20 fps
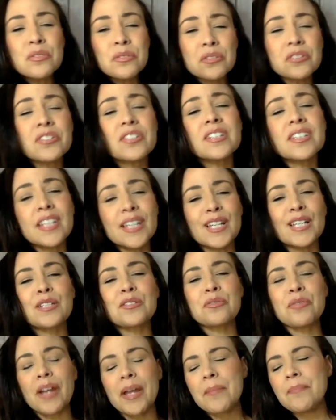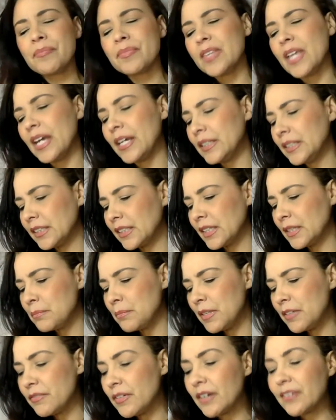sorts of things, right, that can
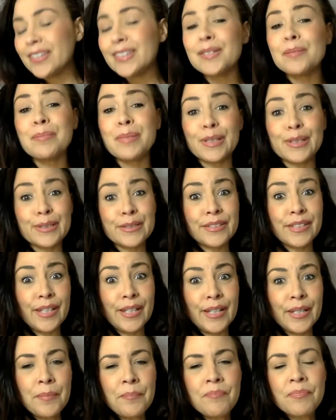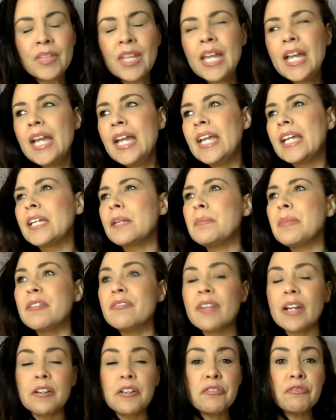be very debilitating. It can be
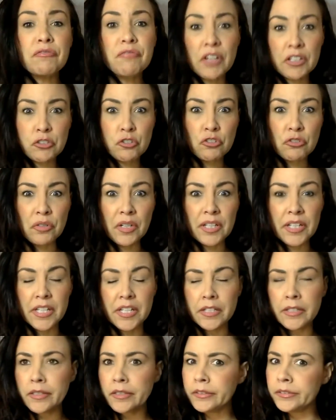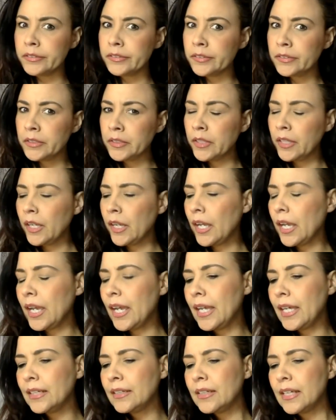very frustrating,
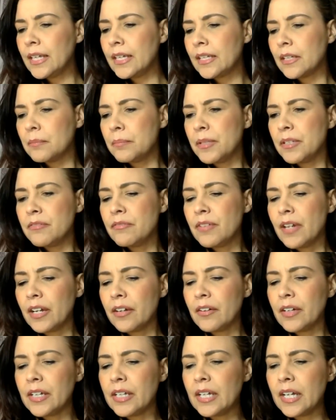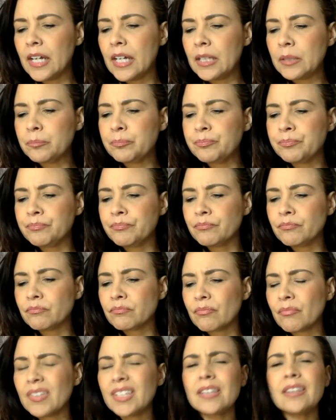and it can be very
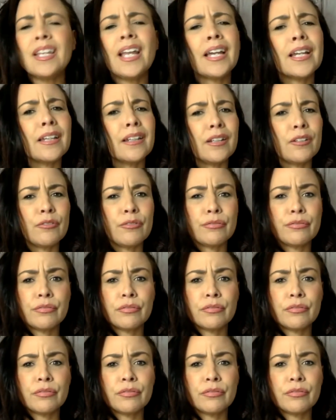negative.